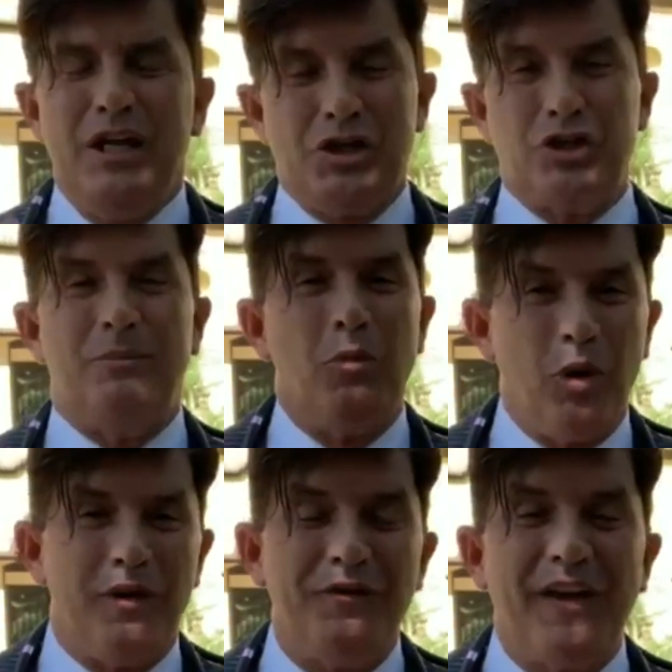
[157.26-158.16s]
So the
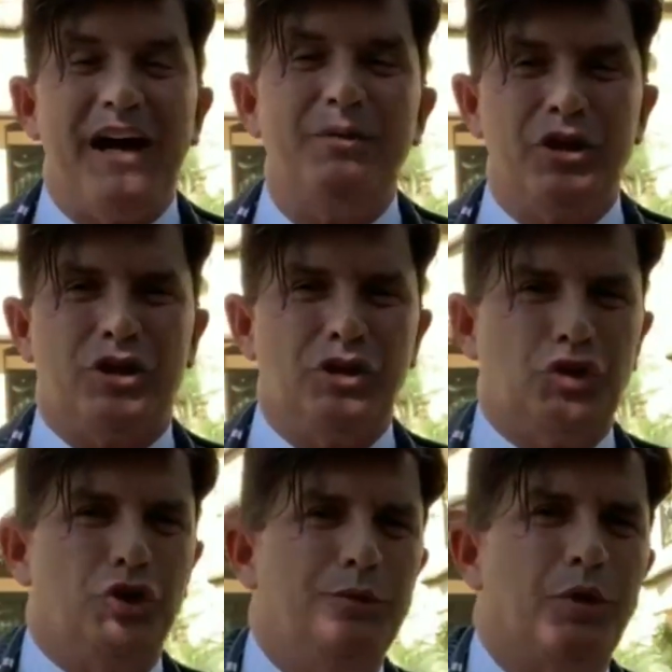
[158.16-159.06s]
more fiber you
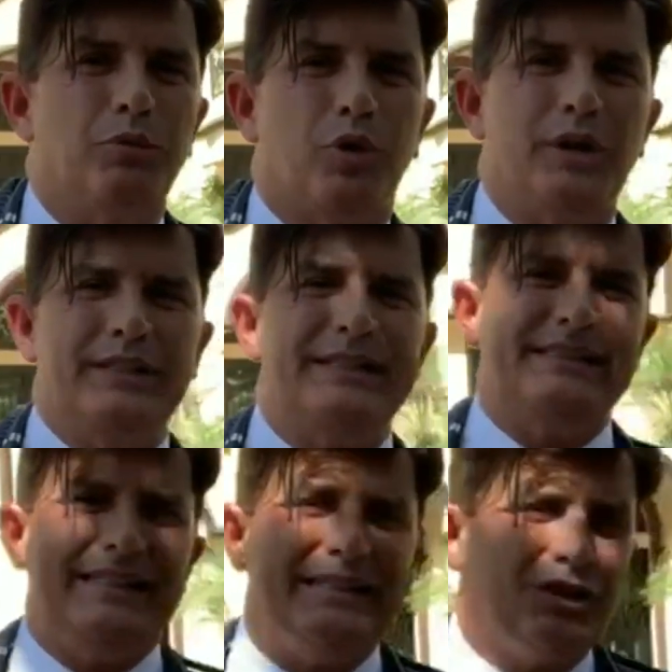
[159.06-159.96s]
consume, the more
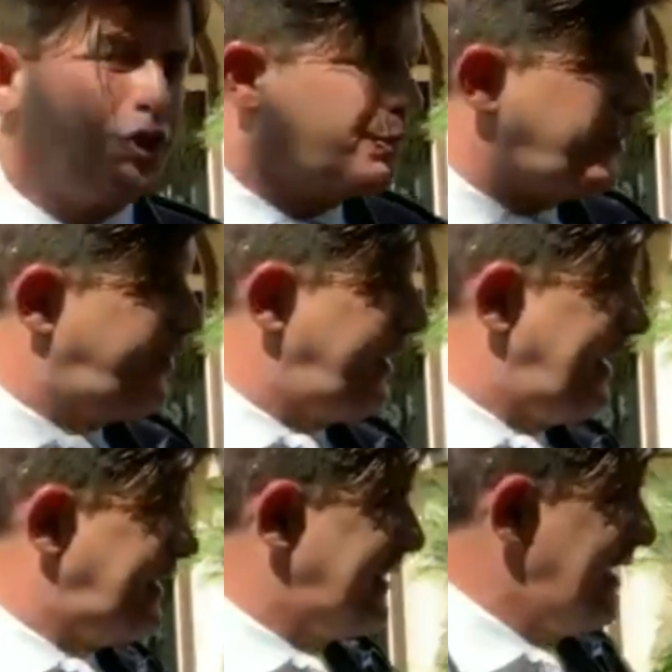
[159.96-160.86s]
diseases you
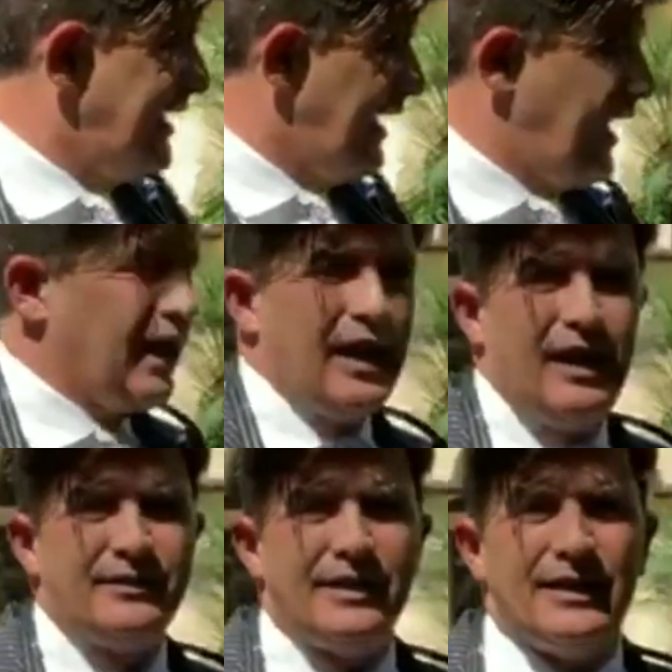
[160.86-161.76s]
prevent,
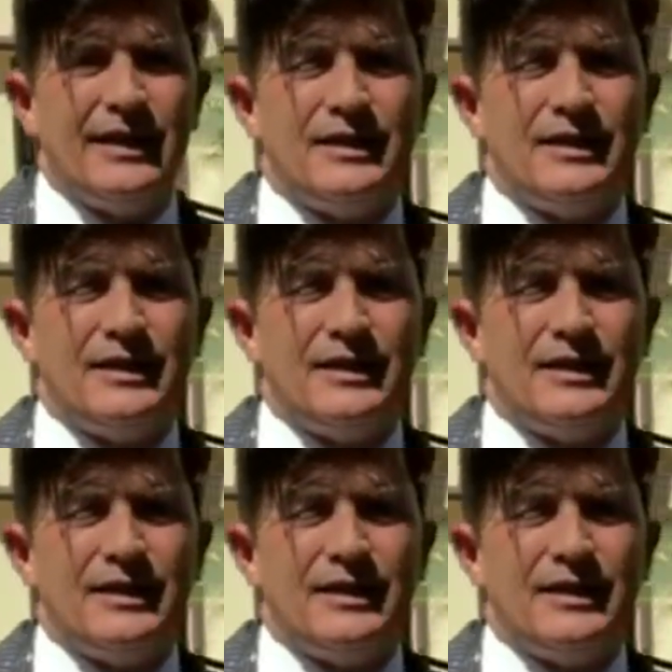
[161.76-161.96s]
the